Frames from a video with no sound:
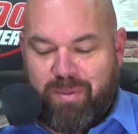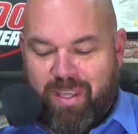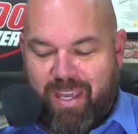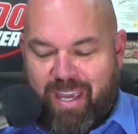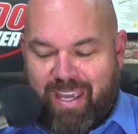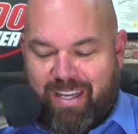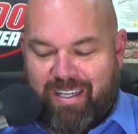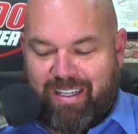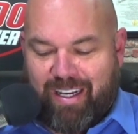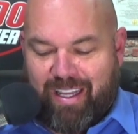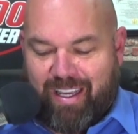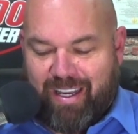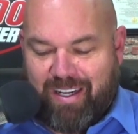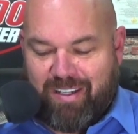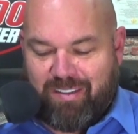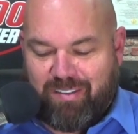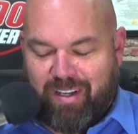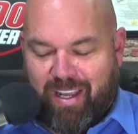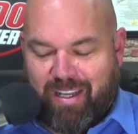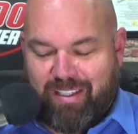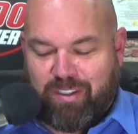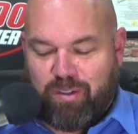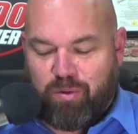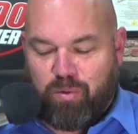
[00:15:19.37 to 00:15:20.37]
headlines,
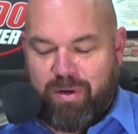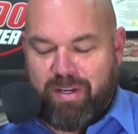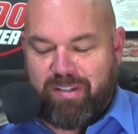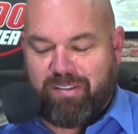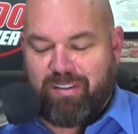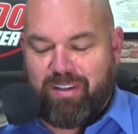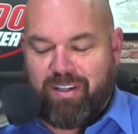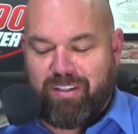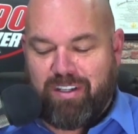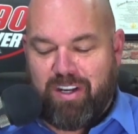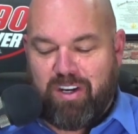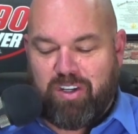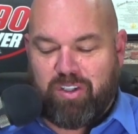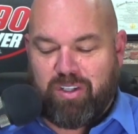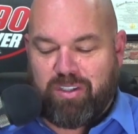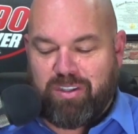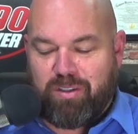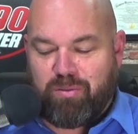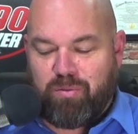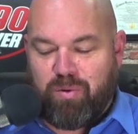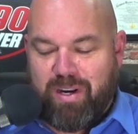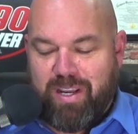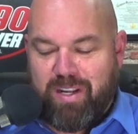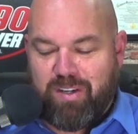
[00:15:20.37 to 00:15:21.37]
like the recent edition
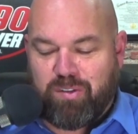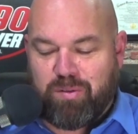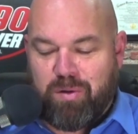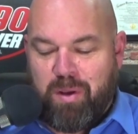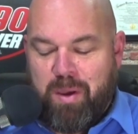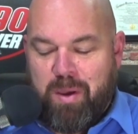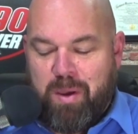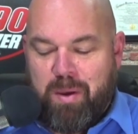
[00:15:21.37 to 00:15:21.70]
that reads,